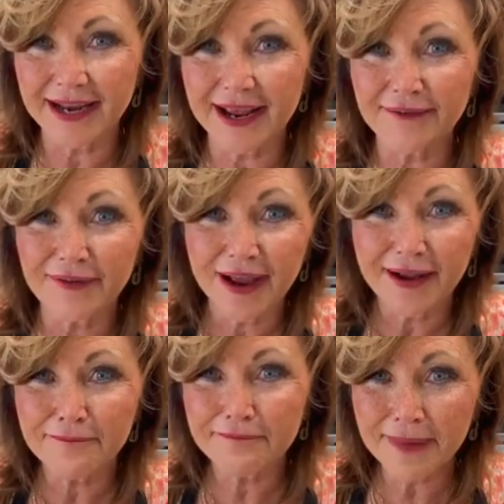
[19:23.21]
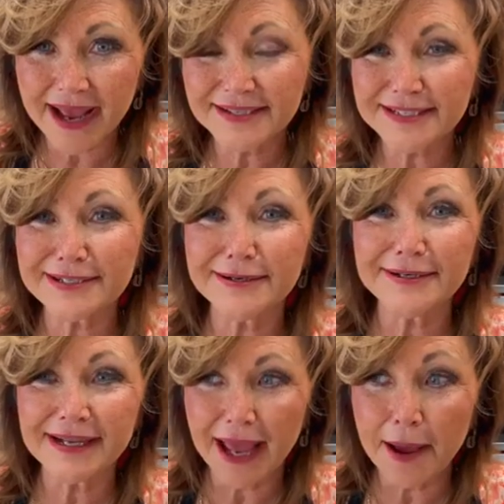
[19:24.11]
And I've
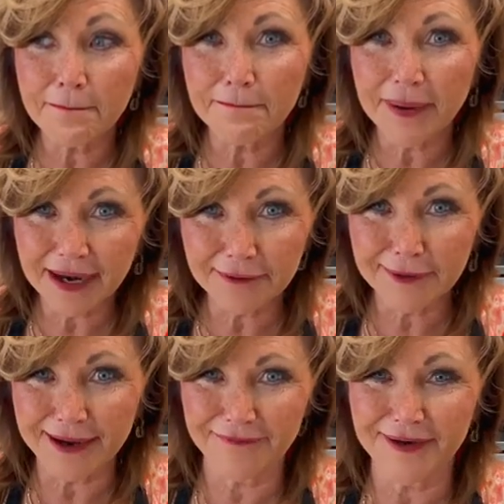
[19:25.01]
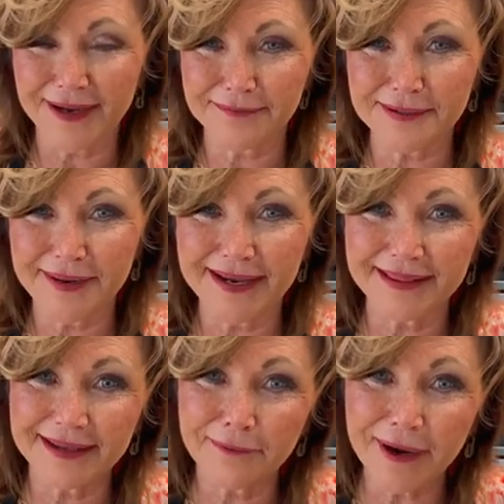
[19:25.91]
mastered a better way for him to
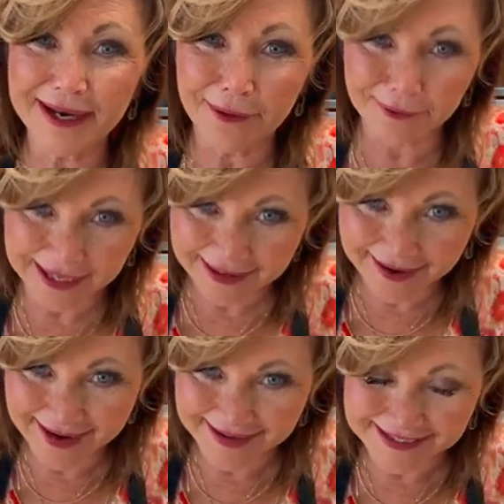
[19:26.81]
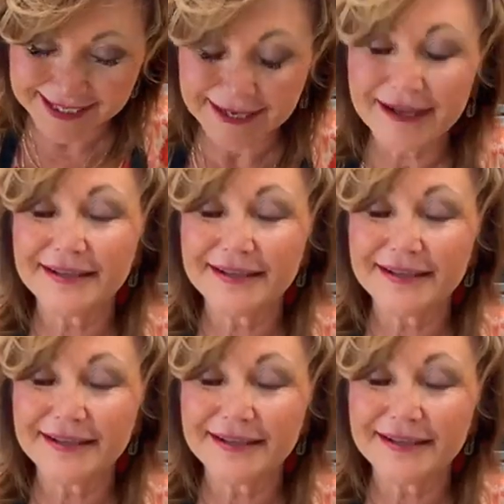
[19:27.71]
make it than what he already liked.